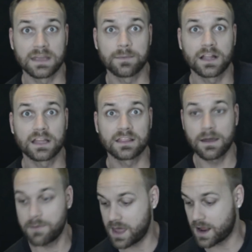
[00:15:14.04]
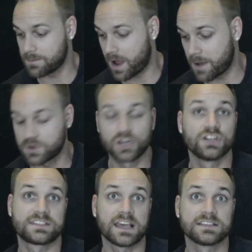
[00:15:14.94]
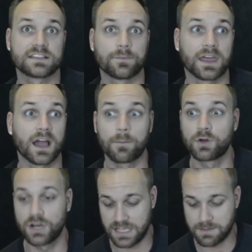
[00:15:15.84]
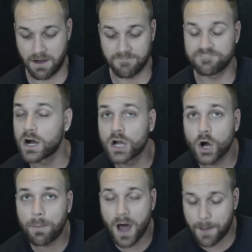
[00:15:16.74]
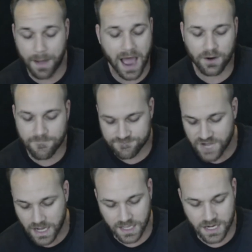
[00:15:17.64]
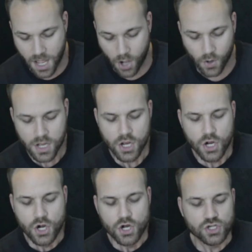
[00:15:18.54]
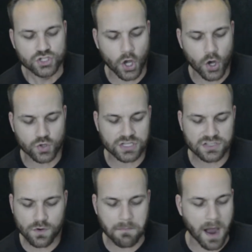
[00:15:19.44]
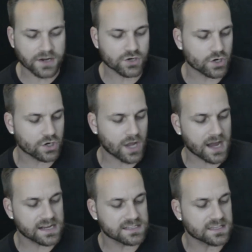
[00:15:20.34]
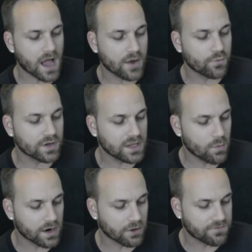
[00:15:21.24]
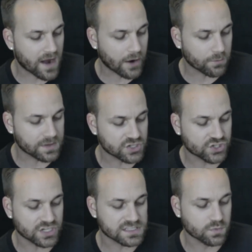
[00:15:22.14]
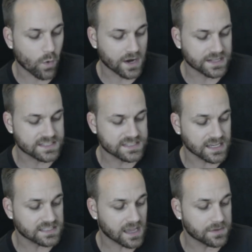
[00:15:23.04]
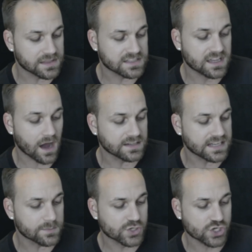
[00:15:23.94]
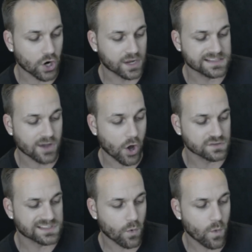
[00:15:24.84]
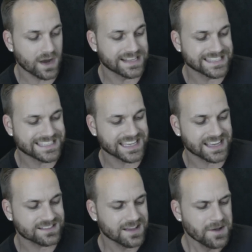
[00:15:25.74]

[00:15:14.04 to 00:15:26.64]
emailing them and I'm, I'm gonna say something. I'm gonna email Funko Pop. I don't fucking know. So just a reminder, guys, I really want Elvira because she is one in six. I mean, this goddamn shark is also one in six.